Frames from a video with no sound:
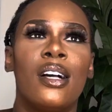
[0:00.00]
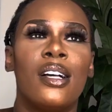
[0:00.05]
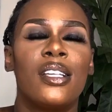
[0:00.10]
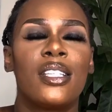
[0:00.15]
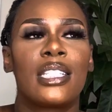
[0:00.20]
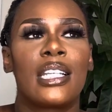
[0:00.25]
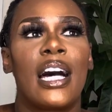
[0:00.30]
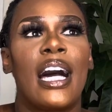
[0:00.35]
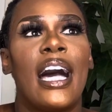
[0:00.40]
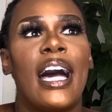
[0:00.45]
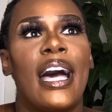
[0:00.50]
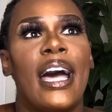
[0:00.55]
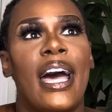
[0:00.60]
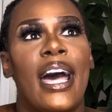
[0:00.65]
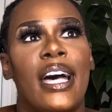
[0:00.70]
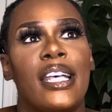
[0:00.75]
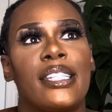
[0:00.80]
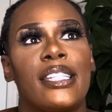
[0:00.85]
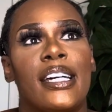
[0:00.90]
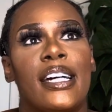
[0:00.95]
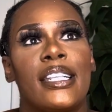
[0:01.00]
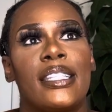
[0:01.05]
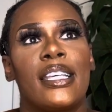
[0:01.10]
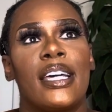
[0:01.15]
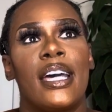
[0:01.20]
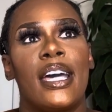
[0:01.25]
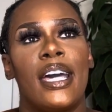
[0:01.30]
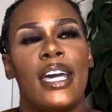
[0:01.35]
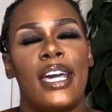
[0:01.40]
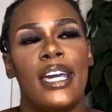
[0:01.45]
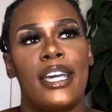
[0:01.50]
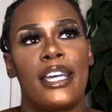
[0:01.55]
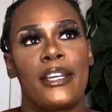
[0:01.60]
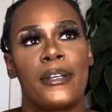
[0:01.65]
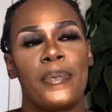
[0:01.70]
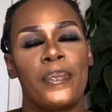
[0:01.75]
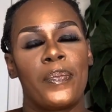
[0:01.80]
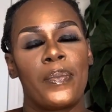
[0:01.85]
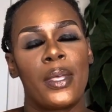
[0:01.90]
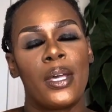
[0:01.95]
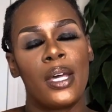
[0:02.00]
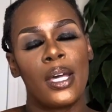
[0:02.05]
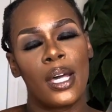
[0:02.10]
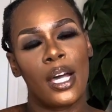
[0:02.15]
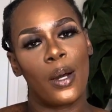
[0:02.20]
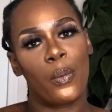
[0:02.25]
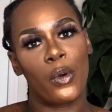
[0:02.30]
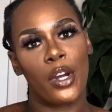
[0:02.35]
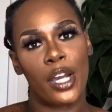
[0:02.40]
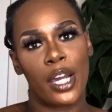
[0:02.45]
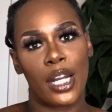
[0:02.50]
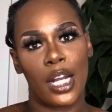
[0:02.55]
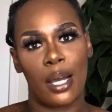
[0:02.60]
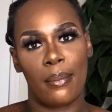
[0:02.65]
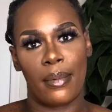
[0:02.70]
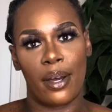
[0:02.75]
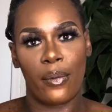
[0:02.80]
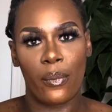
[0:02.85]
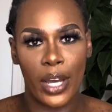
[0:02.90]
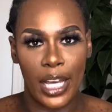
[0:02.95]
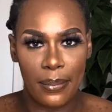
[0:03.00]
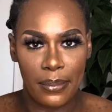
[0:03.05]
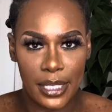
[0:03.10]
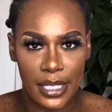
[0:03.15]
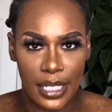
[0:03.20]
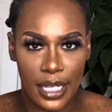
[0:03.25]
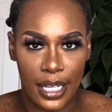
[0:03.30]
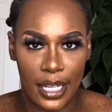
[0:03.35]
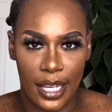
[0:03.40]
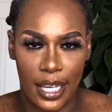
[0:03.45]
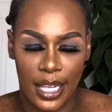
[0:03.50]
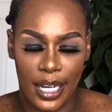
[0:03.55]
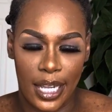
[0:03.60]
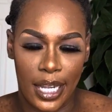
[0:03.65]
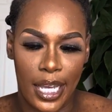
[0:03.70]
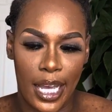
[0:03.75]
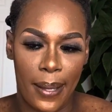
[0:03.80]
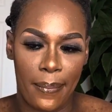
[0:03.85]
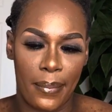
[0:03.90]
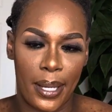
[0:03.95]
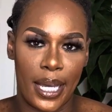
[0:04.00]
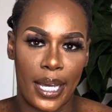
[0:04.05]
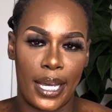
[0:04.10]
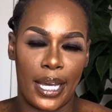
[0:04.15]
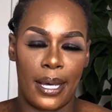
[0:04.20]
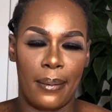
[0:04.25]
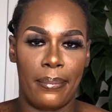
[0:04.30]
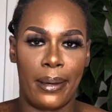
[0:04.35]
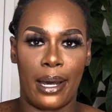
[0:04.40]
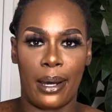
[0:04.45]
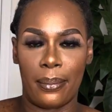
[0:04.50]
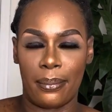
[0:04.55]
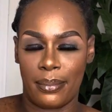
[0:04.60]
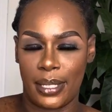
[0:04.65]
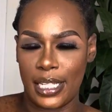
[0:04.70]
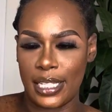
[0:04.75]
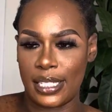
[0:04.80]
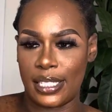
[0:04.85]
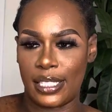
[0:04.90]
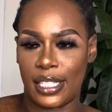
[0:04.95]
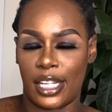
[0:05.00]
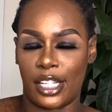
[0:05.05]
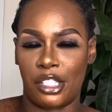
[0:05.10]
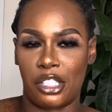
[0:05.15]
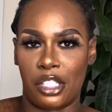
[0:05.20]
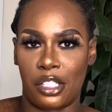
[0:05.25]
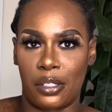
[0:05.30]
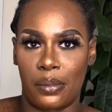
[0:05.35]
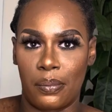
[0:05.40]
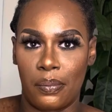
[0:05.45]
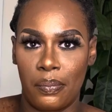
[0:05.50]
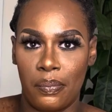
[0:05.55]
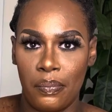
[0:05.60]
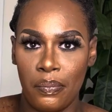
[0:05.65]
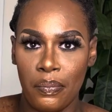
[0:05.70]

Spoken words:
So I had asked her, I said, hey, I'm working on my website and I got my About Me section.